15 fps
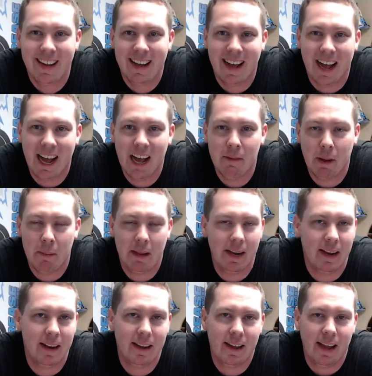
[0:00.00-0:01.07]
Um, I mean,
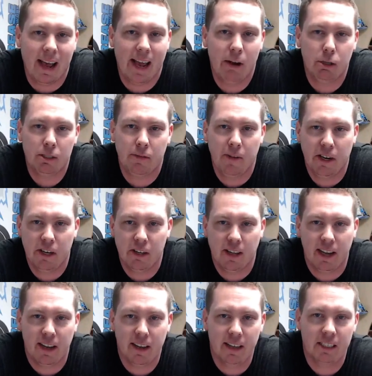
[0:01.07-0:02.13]
I always figure like
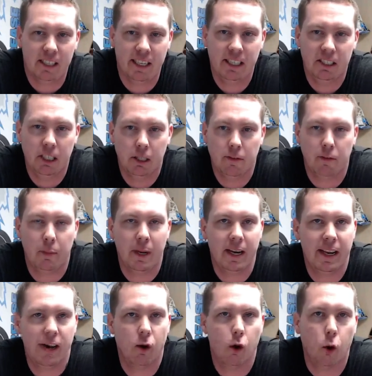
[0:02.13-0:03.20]
it's easier for me to get
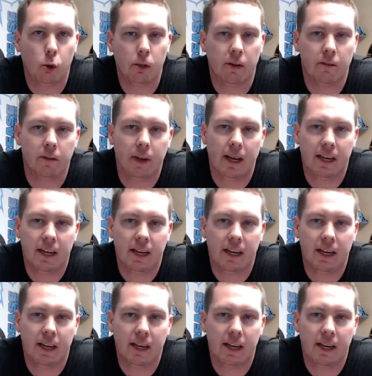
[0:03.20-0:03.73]
a hold of uh,